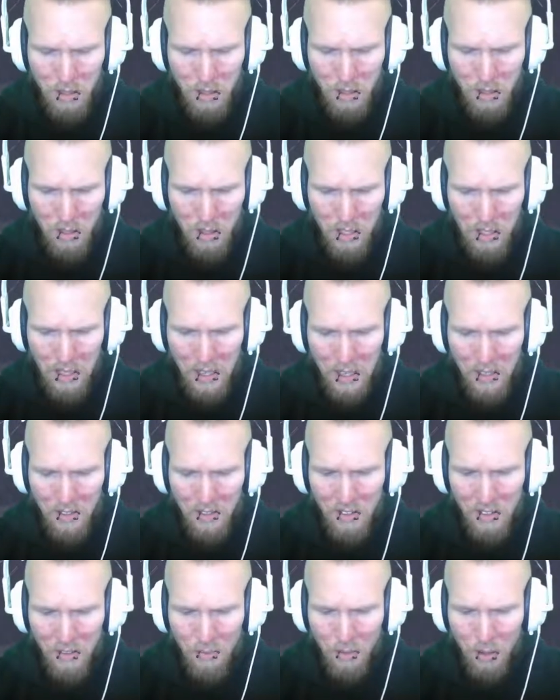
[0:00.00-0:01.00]
It's
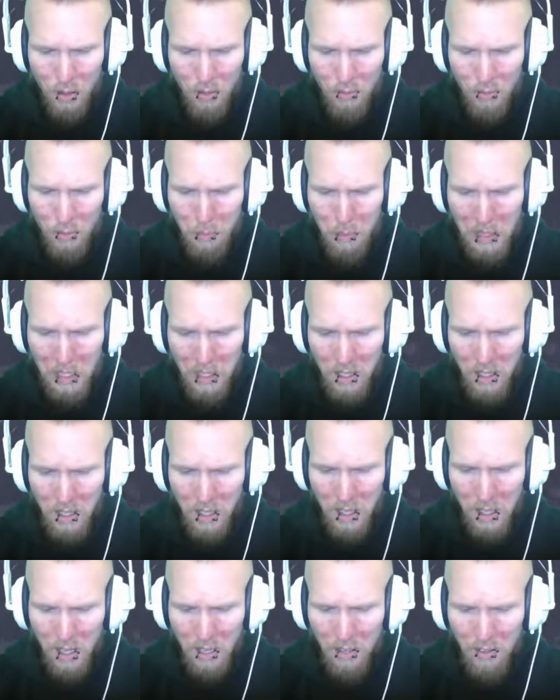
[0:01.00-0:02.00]
difficult for me.
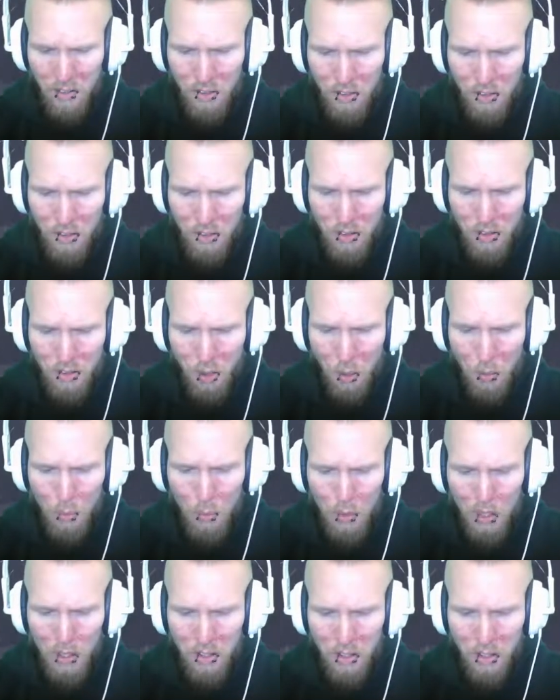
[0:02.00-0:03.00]
I don't
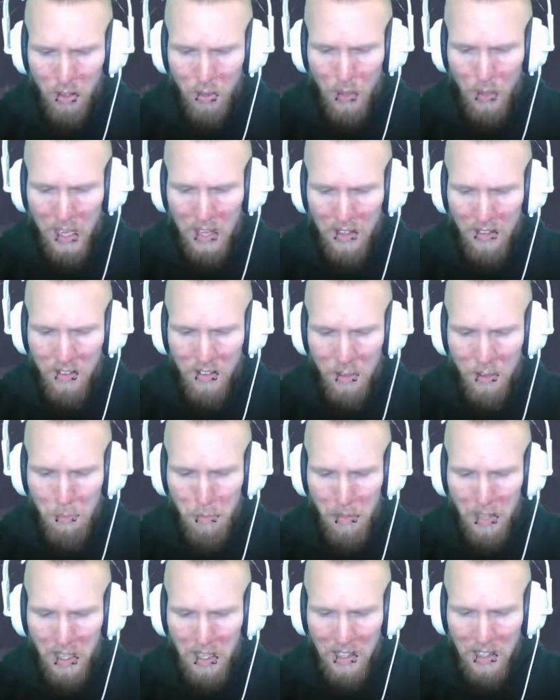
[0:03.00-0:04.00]
want to create
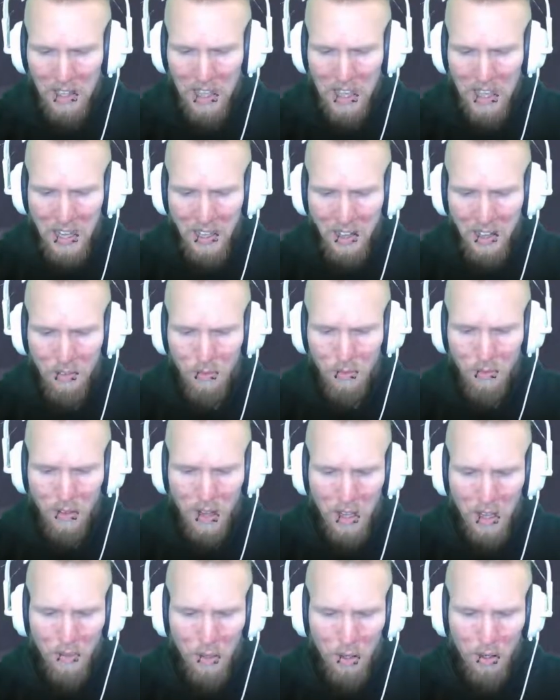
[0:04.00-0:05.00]
something that in
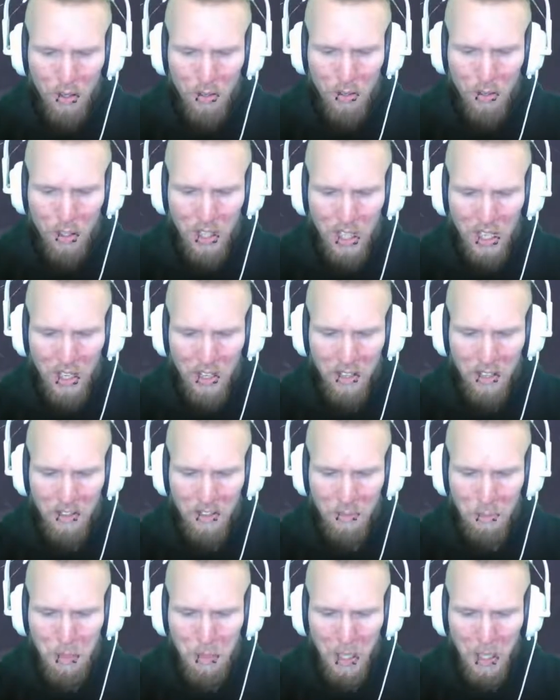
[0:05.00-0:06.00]
500 years
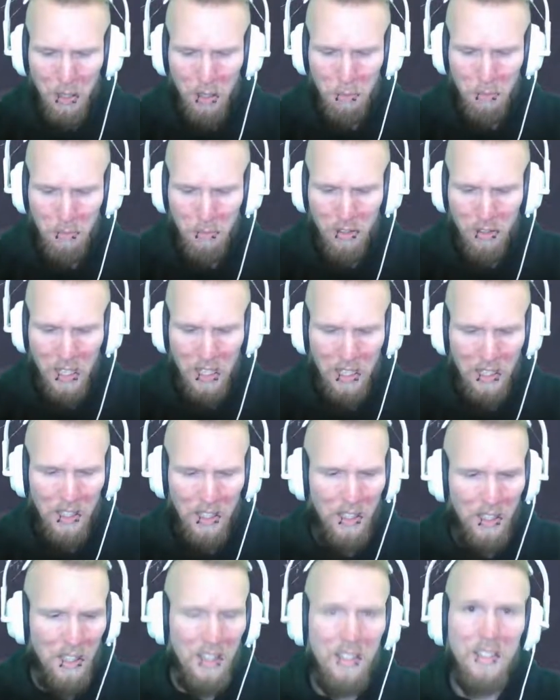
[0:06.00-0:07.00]
becomes
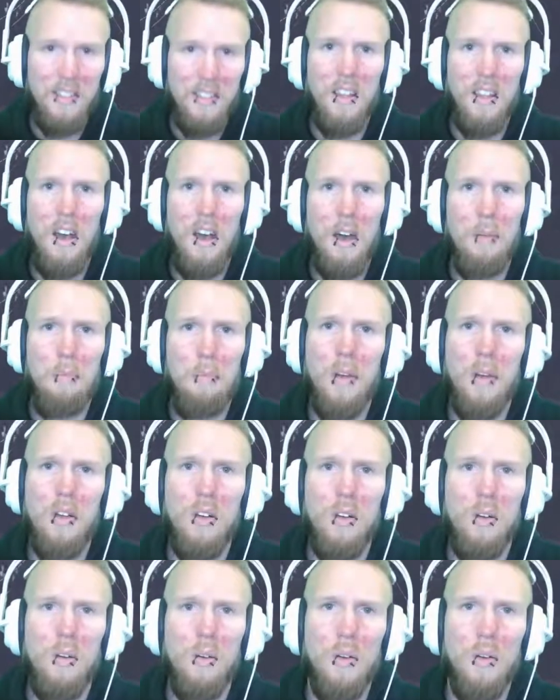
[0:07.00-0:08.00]
like Islam
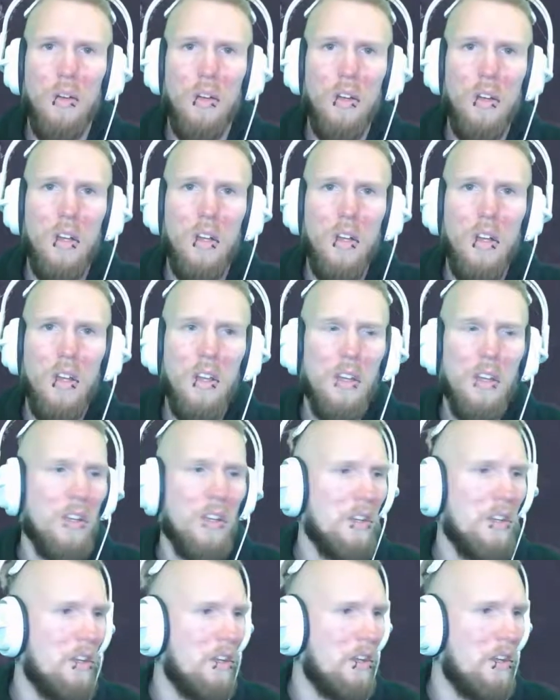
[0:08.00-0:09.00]
or
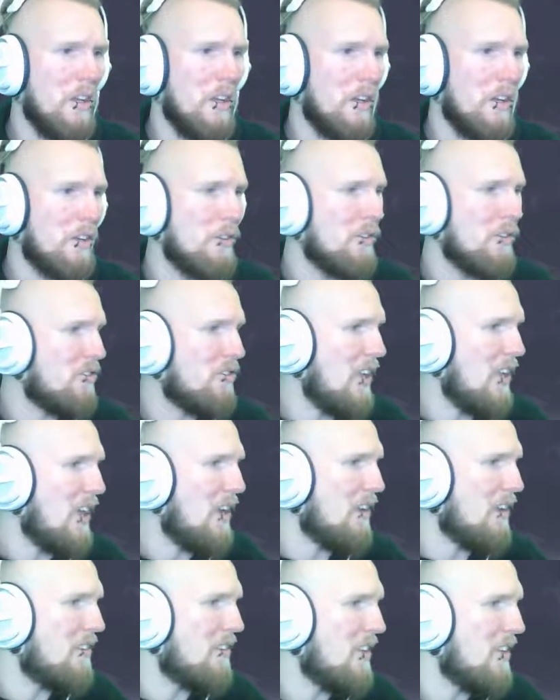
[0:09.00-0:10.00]

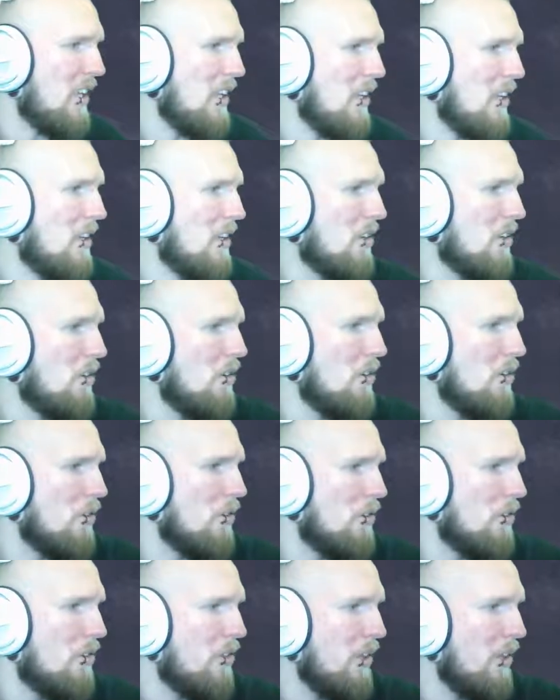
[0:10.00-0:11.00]
Christianity or
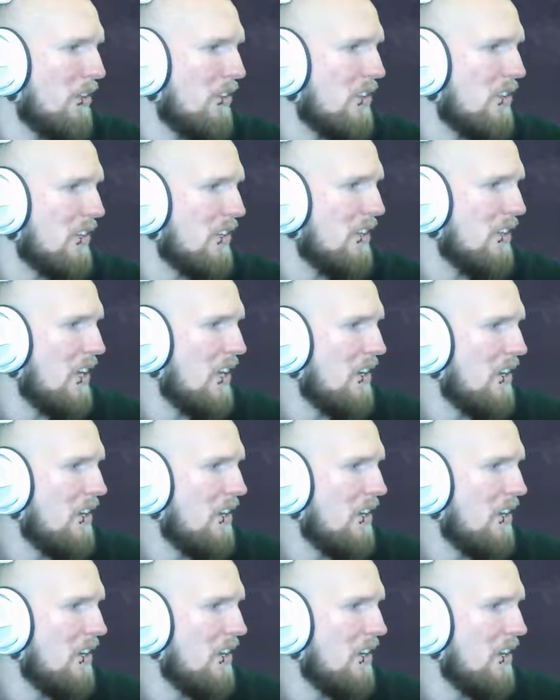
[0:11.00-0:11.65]
things like that,